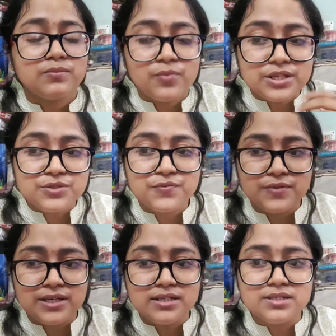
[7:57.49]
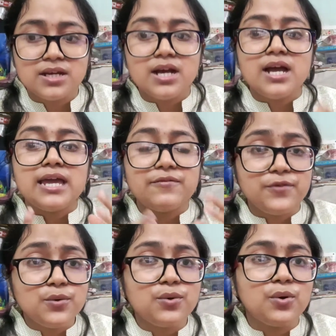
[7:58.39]
which field, if
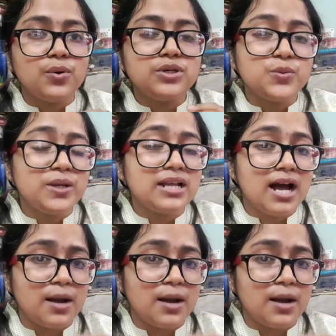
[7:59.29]
you go, you will